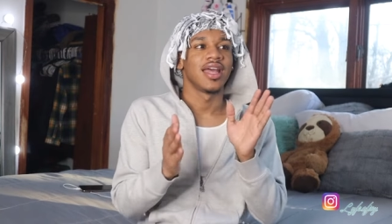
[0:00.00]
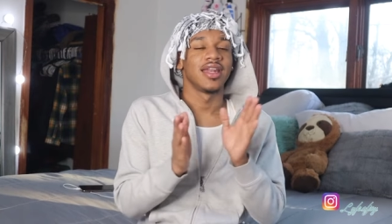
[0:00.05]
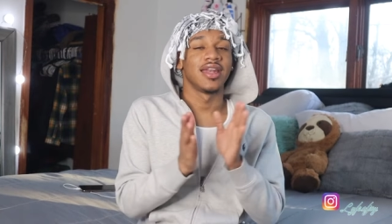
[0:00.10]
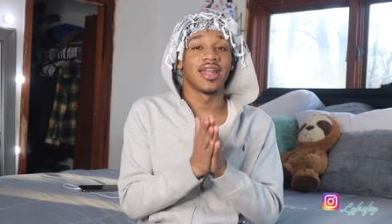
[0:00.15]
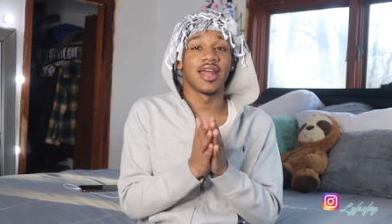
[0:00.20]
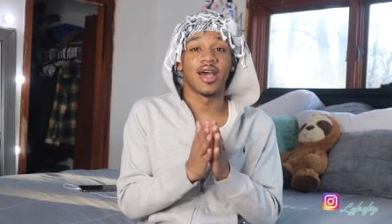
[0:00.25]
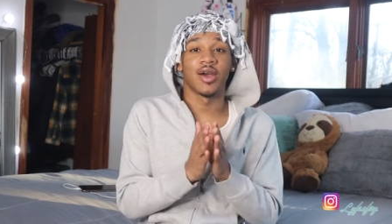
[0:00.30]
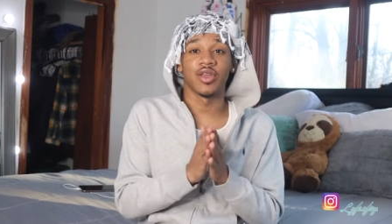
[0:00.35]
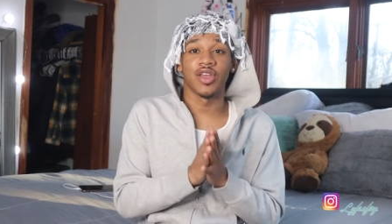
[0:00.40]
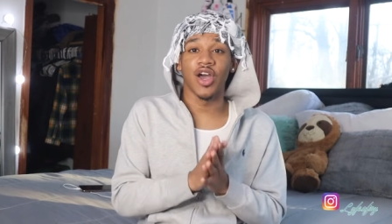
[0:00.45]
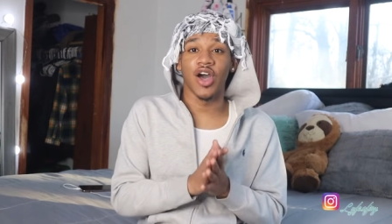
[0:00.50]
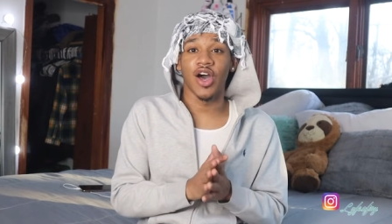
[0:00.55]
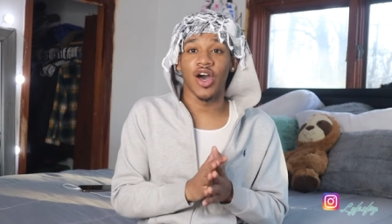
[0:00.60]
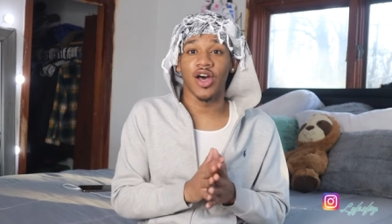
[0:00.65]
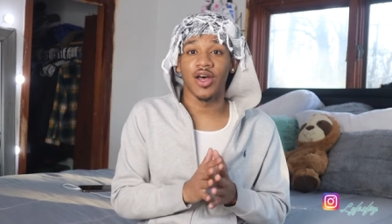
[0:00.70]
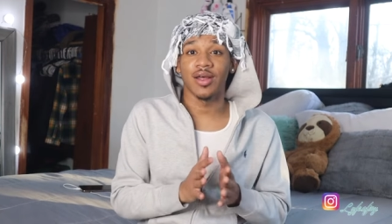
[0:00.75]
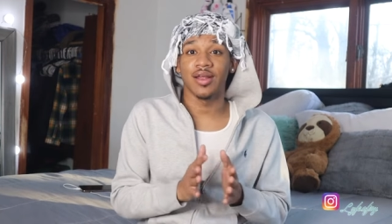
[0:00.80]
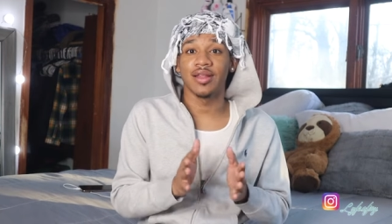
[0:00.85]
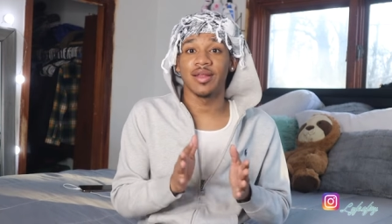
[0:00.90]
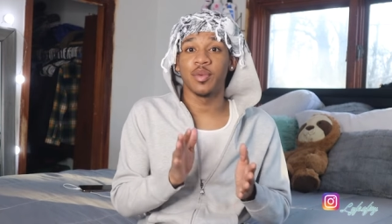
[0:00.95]
Now,
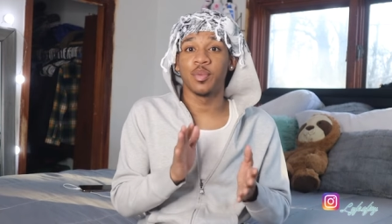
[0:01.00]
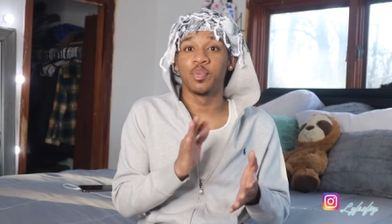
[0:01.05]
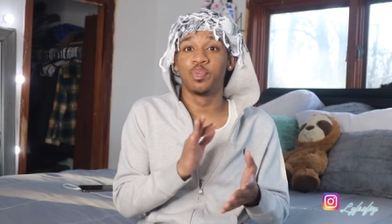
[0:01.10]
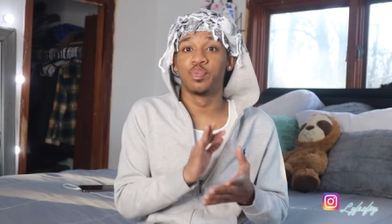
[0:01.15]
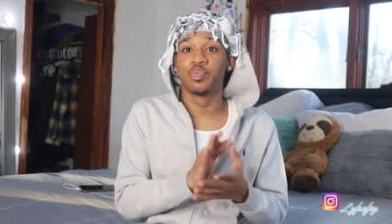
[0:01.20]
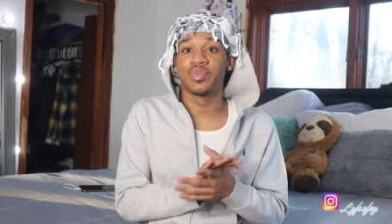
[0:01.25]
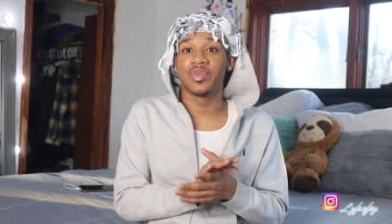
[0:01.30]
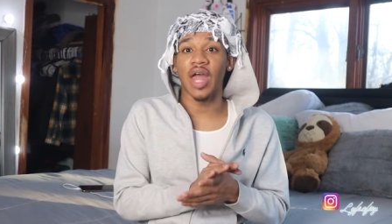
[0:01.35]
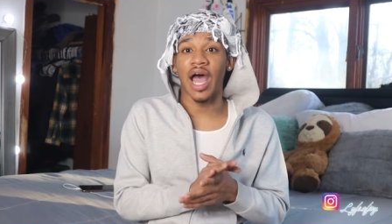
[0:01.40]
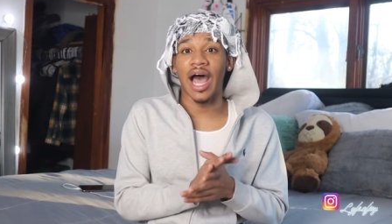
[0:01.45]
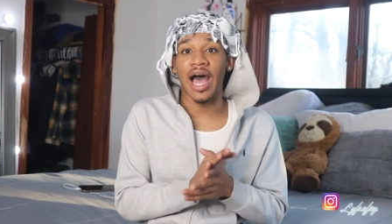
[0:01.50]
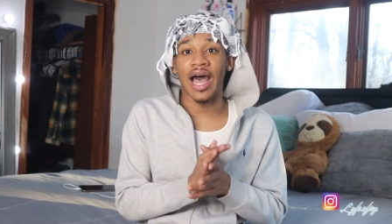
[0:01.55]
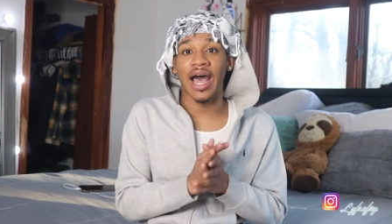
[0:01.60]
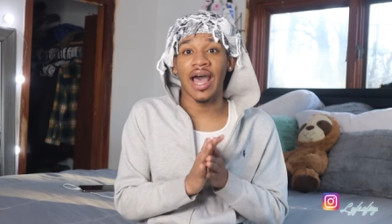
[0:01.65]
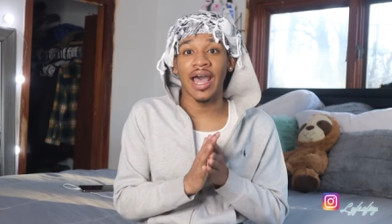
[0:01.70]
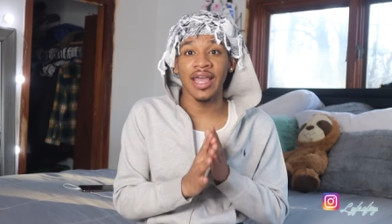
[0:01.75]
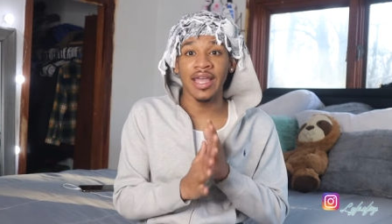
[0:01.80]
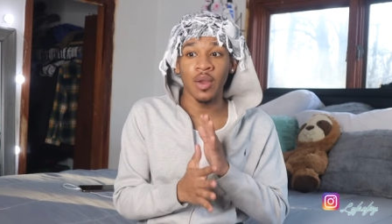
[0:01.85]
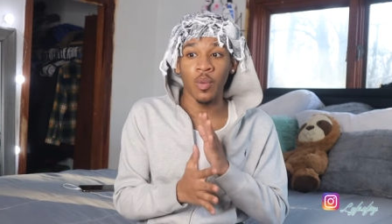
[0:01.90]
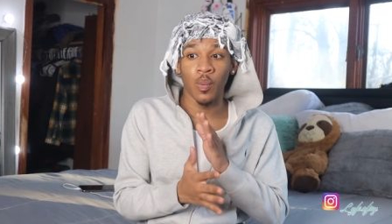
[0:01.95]
y'all,
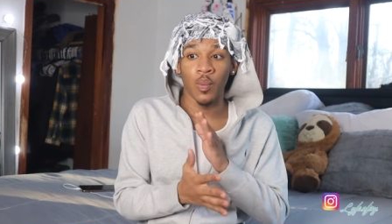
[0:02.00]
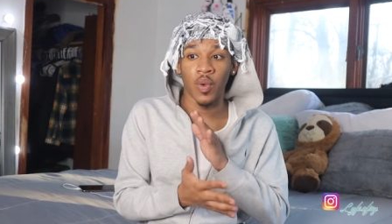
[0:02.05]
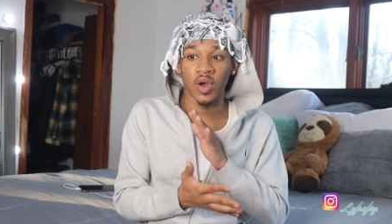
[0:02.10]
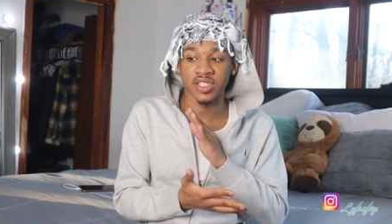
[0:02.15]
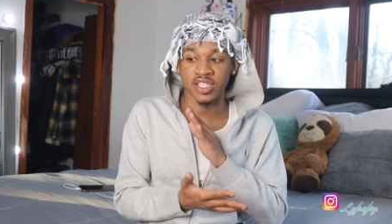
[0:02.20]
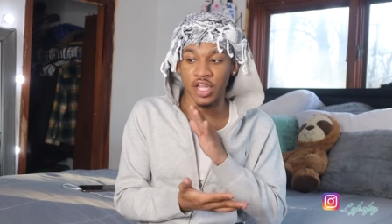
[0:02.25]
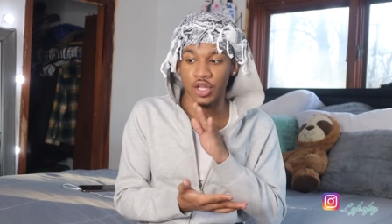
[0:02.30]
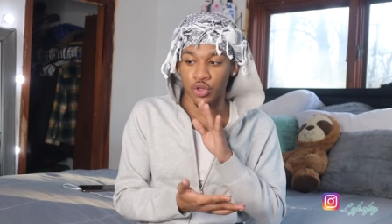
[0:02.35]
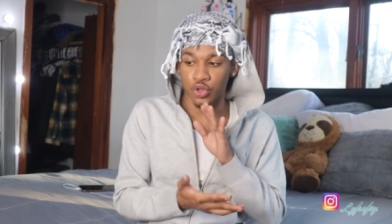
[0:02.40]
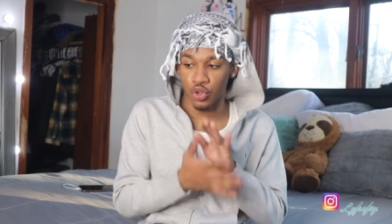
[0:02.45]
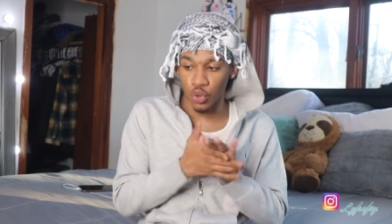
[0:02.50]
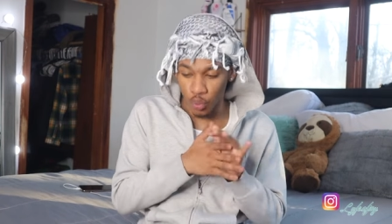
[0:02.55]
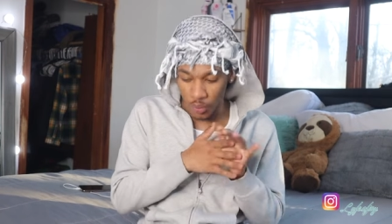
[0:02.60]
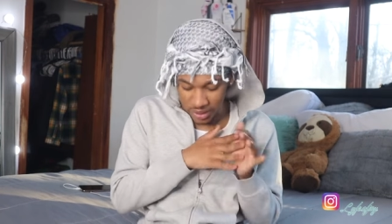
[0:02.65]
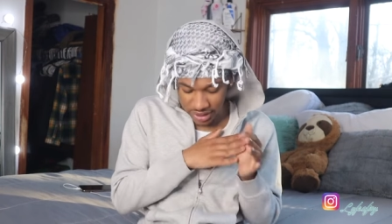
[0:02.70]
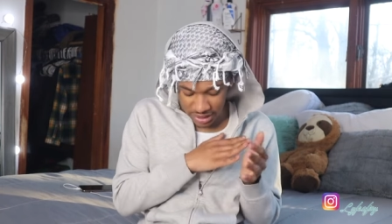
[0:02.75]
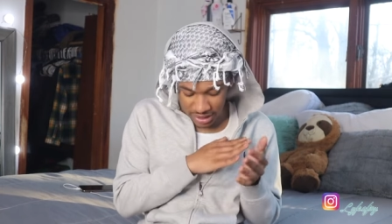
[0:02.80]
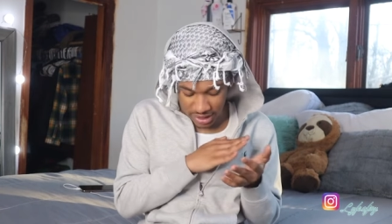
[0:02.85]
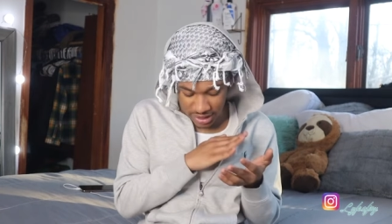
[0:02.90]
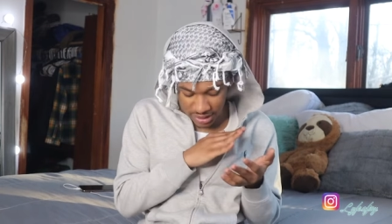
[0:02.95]
I wasn't
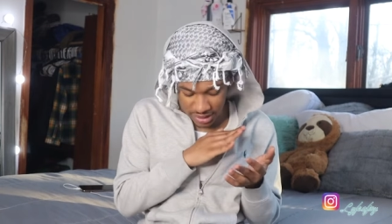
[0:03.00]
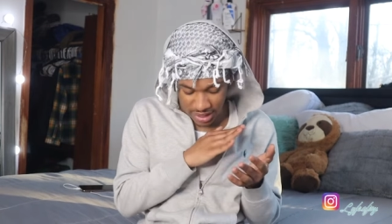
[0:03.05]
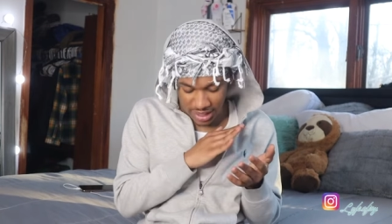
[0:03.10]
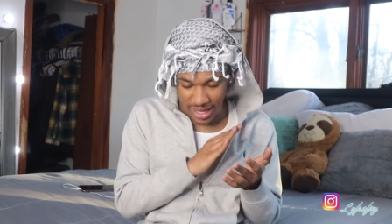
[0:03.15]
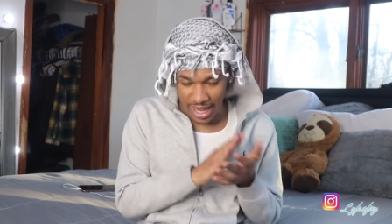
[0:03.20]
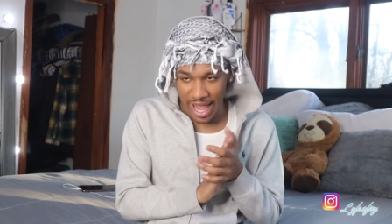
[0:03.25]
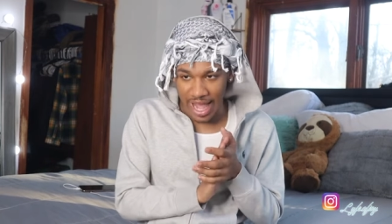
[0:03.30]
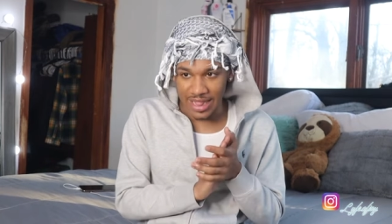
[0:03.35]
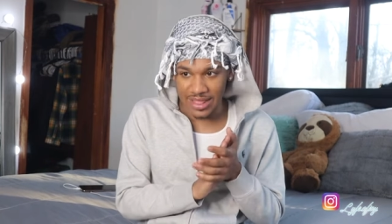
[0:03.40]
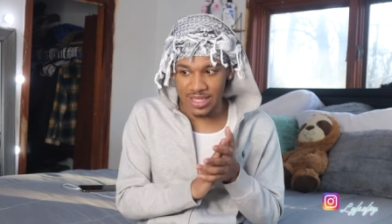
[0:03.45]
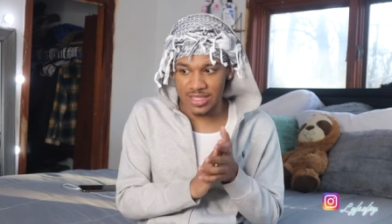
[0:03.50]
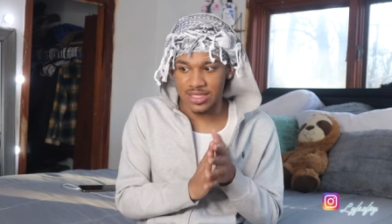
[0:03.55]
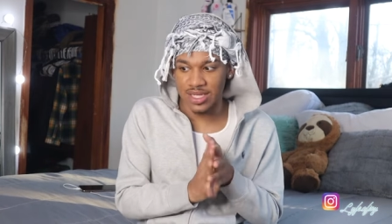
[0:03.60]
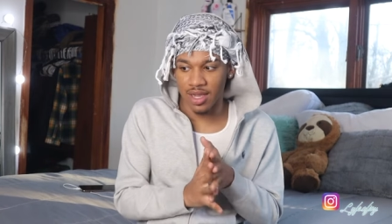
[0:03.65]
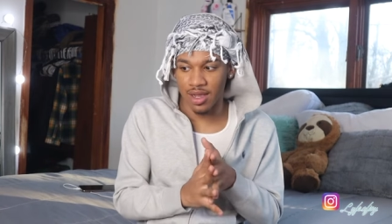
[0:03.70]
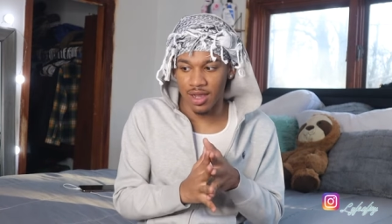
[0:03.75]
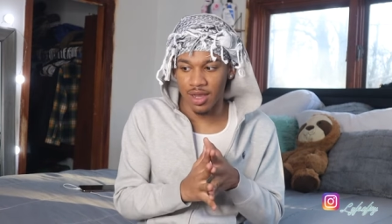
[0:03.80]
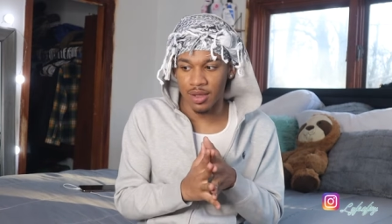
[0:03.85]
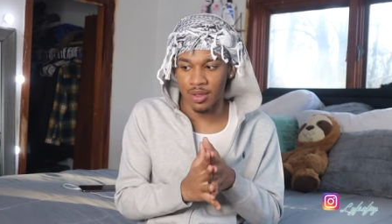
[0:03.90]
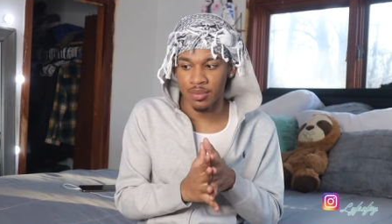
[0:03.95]
doing anything at the
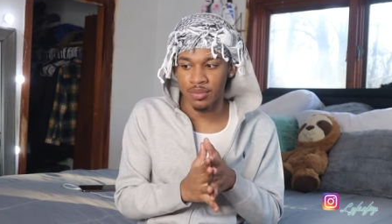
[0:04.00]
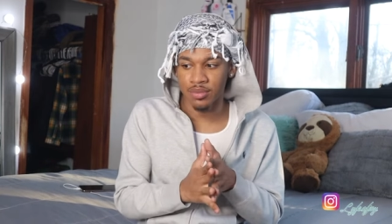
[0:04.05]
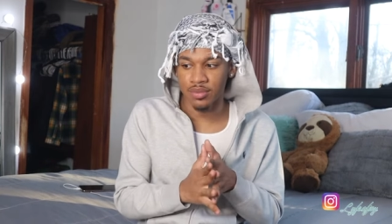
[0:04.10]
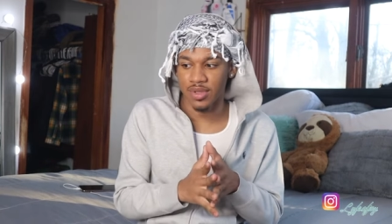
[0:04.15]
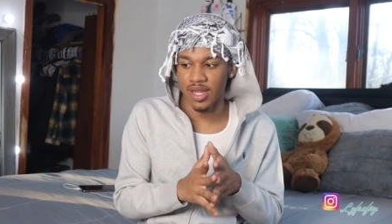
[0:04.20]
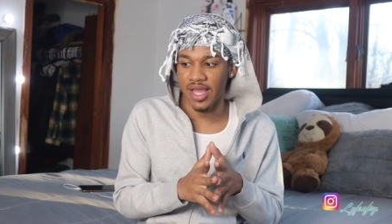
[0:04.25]
time,